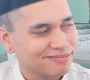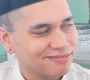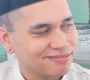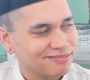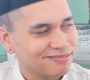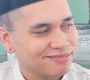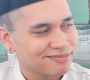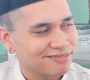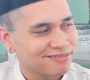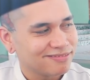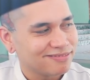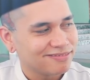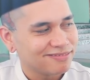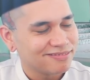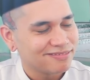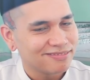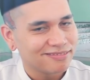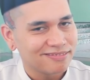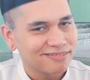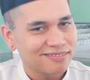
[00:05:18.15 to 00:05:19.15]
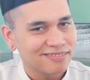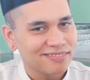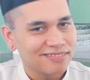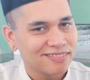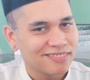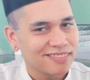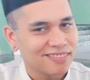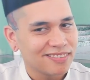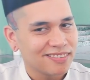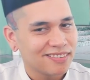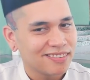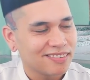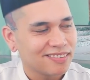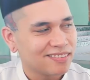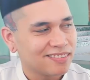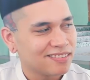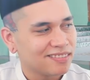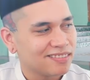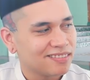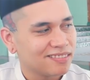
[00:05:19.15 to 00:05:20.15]

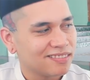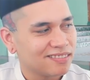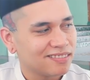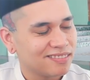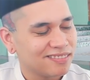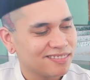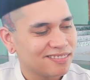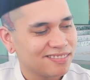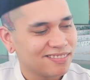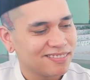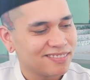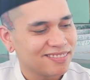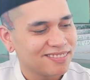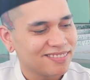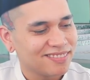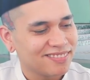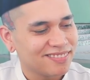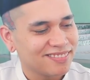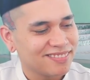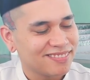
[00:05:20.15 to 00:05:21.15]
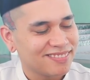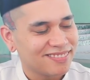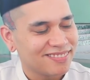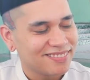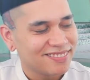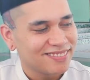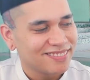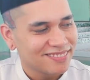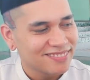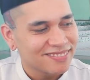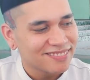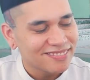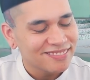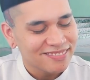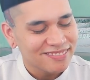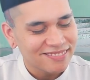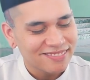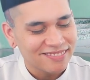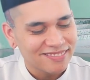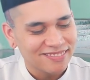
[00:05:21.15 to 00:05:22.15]

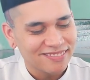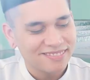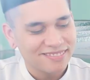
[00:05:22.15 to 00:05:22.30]
(not speaking)